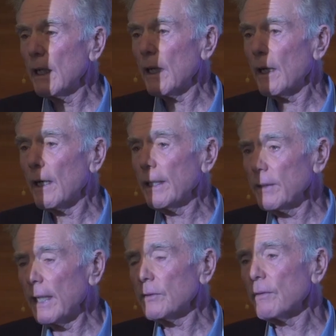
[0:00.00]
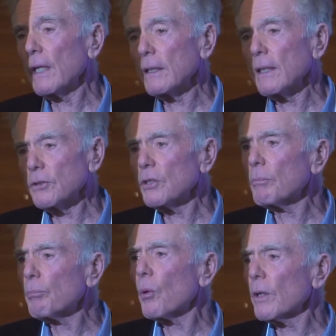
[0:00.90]
Uh, and that, that, that's an
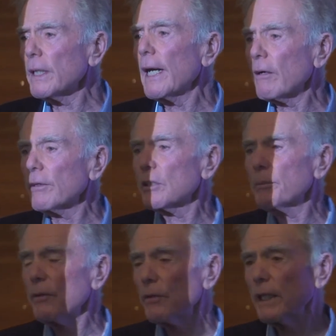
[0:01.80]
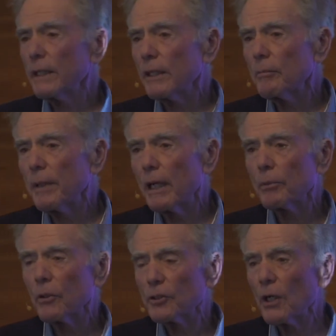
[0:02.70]
important area to be thinking about
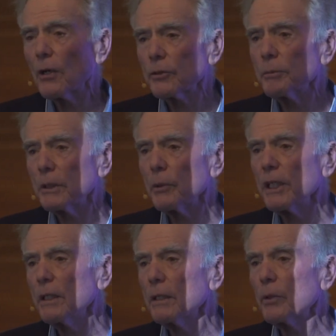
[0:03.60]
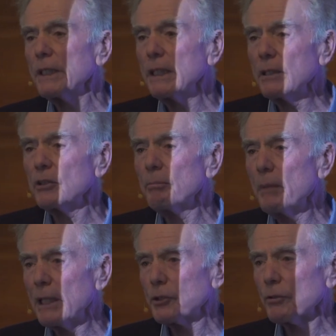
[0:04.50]
because ultimately we need to
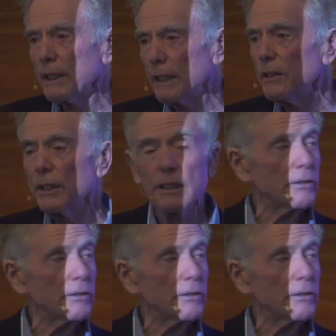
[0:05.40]
measure it in the